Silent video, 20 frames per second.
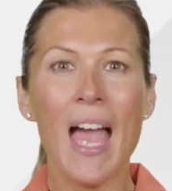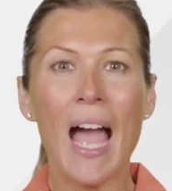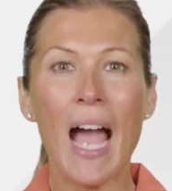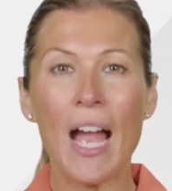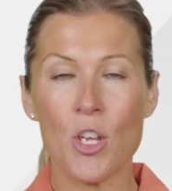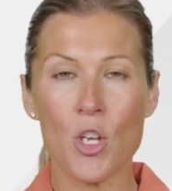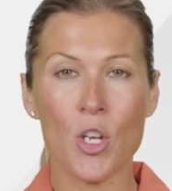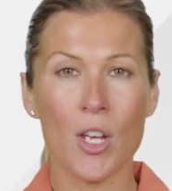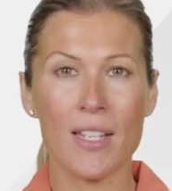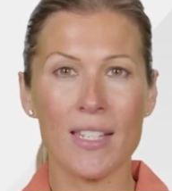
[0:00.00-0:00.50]

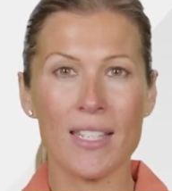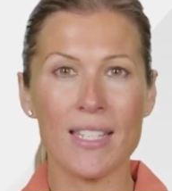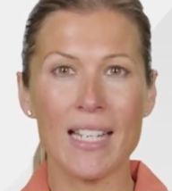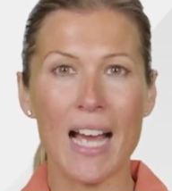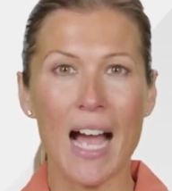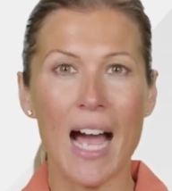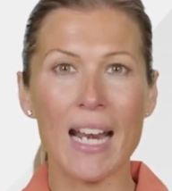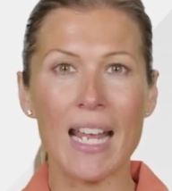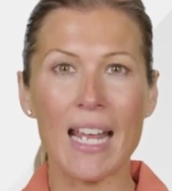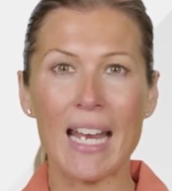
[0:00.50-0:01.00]
and you can
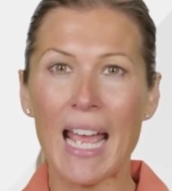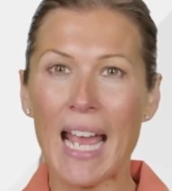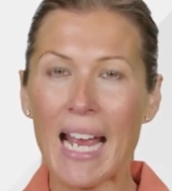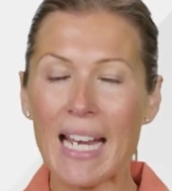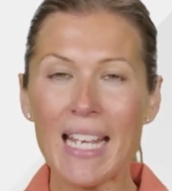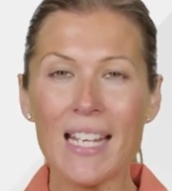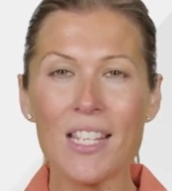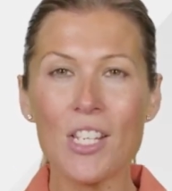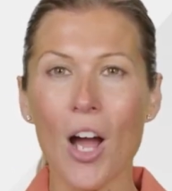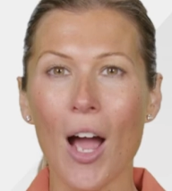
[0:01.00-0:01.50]
start at
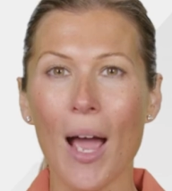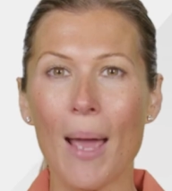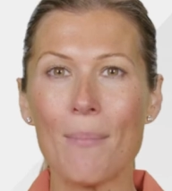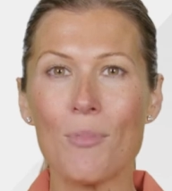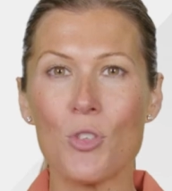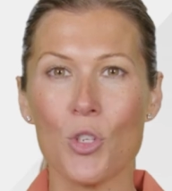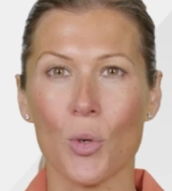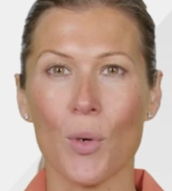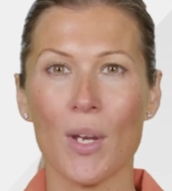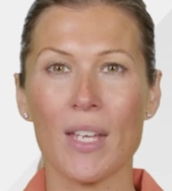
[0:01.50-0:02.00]
any time
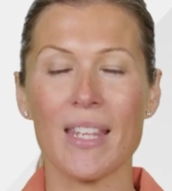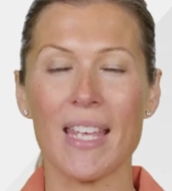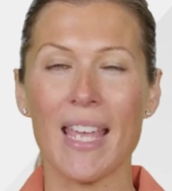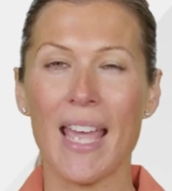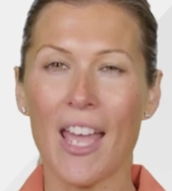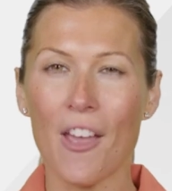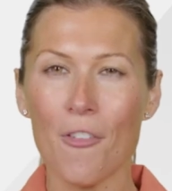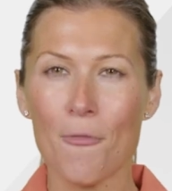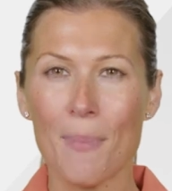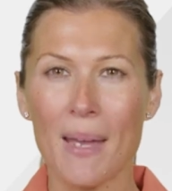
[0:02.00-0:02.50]
during the
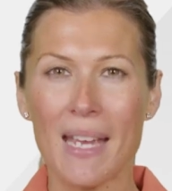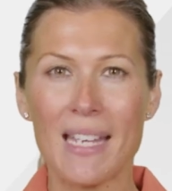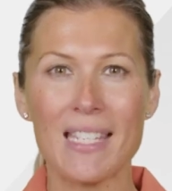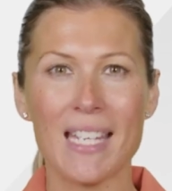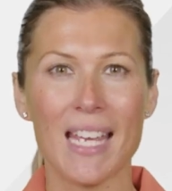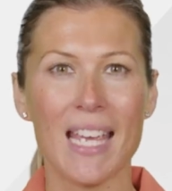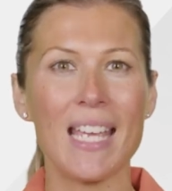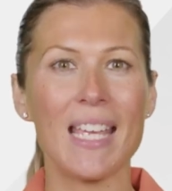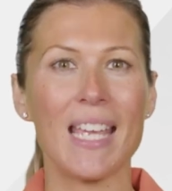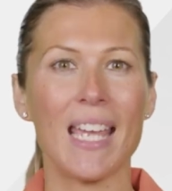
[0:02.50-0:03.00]

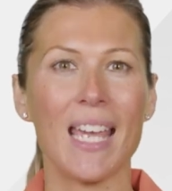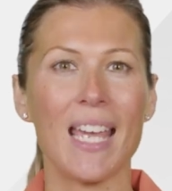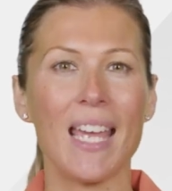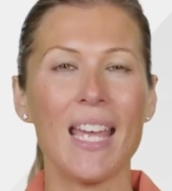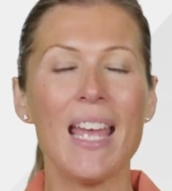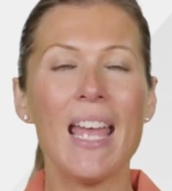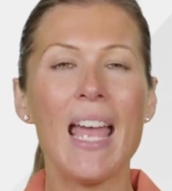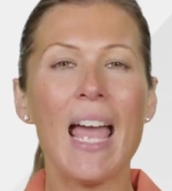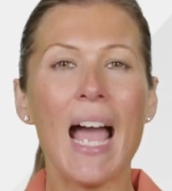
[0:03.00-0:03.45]
FBT year